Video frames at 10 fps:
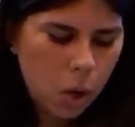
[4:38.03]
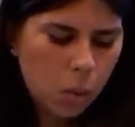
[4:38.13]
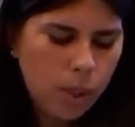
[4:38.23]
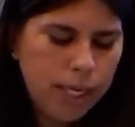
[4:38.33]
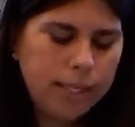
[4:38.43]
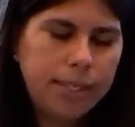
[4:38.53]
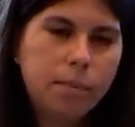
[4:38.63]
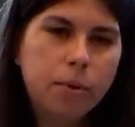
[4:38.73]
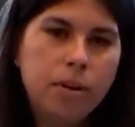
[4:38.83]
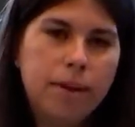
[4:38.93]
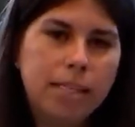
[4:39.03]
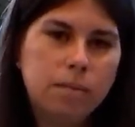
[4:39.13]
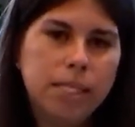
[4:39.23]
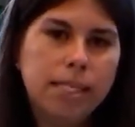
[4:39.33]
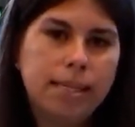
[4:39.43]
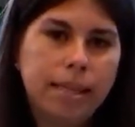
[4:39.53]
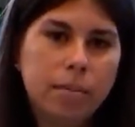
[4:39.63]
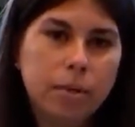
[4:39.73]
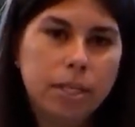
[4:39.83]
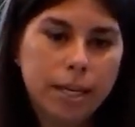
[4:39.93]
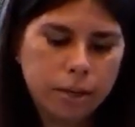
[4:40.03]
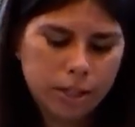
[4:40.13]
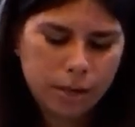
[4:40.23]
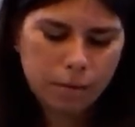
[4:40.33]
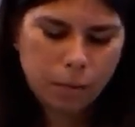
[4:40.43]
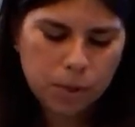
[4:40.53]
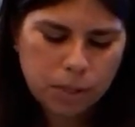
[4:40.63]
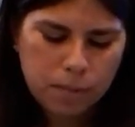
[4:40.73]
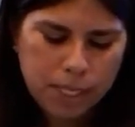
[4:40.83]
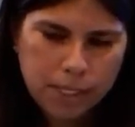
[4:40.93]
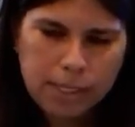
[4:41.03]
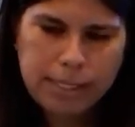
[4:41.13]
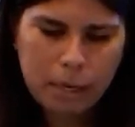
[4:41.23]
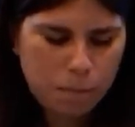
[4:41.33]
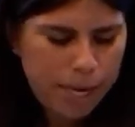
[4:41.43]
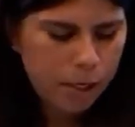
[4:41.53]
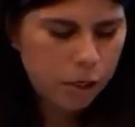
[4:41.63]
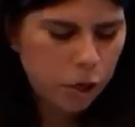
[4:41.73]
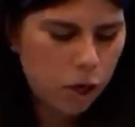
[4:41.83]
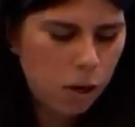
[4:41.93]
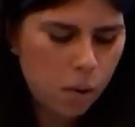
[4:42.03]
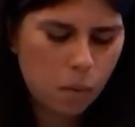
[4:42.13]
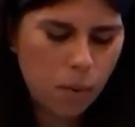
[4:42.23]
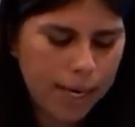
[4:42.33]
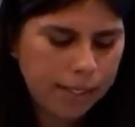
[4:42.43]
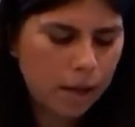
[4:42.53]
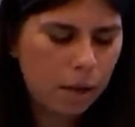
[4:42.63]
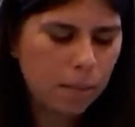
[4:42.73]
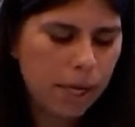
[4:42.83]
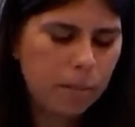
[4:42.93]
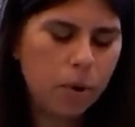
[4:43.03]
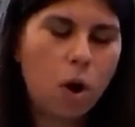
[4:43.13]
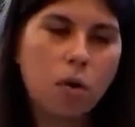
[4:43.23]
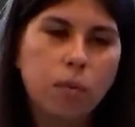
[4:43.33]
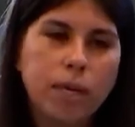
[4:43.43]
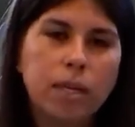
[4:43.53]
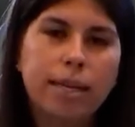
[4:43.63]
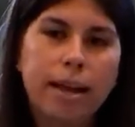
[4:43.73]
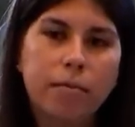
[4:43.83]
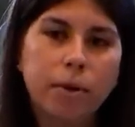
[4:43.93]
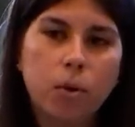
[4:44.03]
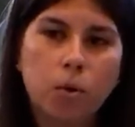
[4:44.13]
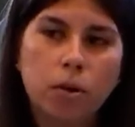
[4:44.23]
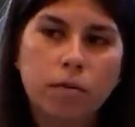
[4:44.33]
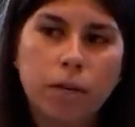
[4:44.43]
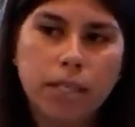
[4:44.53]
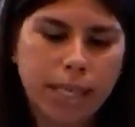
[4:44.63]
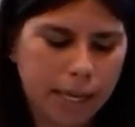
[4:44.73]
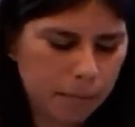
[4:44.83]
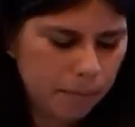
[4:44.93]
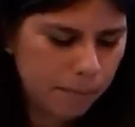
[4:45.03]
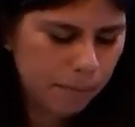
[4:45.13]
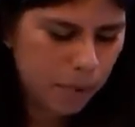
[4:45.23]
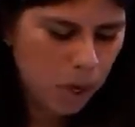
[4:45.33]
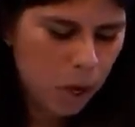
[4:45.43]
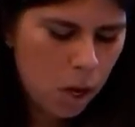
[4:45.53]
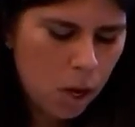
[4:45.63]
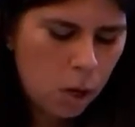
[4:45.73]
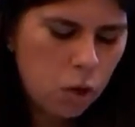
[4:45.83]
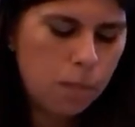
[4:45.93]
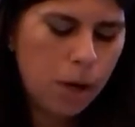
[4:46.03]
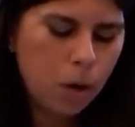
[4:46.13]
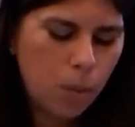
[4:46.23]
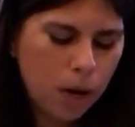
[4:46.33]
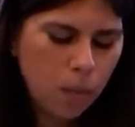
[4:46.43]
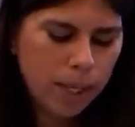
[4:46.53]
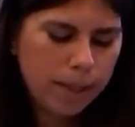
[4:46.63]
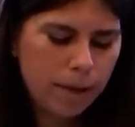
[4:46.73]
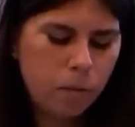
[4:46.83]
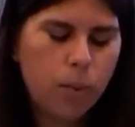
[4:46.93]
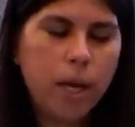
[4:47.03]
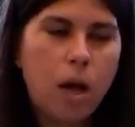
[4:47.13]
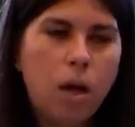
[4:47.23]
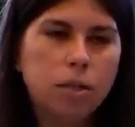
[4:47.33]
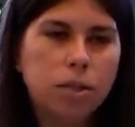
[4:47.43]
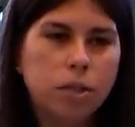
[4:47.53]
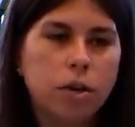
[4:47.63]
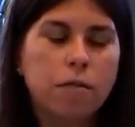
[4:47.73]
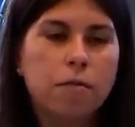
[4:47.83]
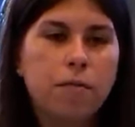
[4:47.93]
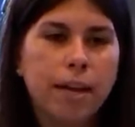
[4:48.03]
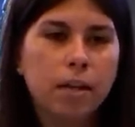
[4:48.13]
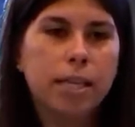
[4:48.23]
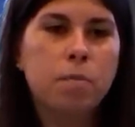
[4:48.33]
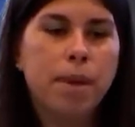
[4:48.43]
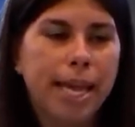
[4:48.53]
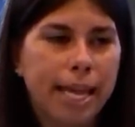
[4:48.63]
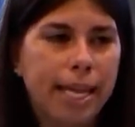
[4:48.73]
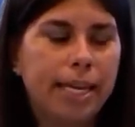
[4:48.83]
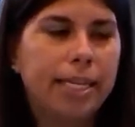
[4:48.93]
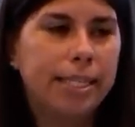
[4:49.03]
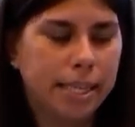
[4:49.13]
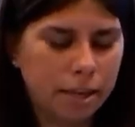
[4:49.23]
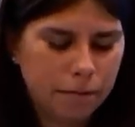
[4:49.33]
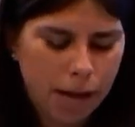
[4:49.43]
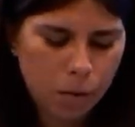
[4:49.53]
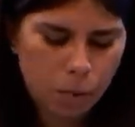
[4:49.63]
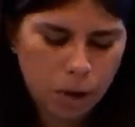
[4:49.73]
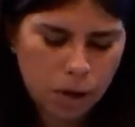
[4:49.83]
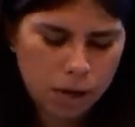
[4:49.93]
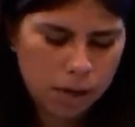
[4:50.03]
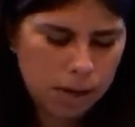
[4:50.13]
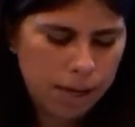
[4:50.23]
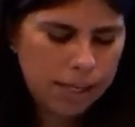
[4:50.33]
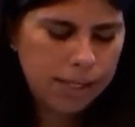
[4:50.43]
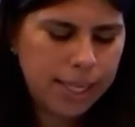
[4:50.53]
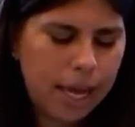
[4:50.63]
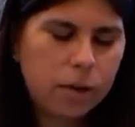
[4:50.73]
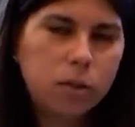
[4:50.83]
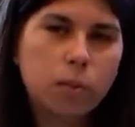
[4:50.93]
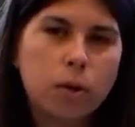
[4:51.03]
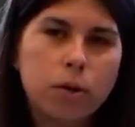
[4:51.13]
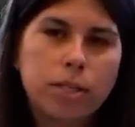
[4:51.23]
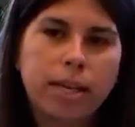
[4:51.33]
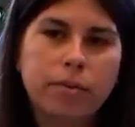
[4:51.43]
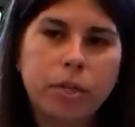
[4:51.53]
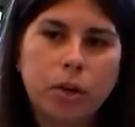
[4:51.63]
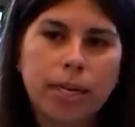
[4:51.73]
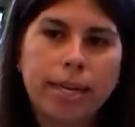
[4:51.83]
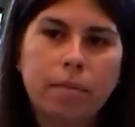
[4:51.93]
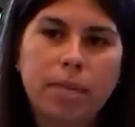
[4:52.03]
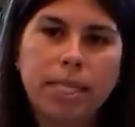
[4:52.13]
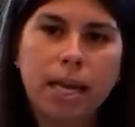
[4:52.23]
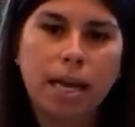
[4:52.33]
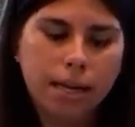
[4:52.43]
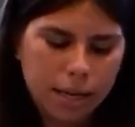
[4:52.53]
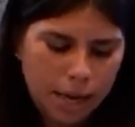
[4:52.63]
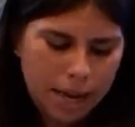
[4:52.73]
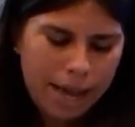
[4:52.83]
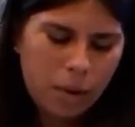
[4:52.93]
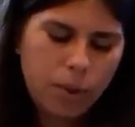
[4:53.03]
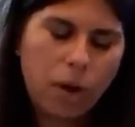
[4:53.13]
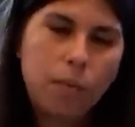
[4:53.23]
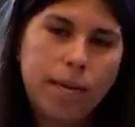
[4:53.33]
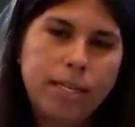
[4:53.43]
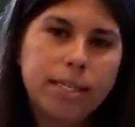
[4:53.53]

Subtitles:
We need deeper investments in labor standards enforcement to make sure rights on paper are real in every corner of our state. No matter where we live, we all deserve fairly paid, dignified work. Seattle's workers have shown it can be done, and we are ready to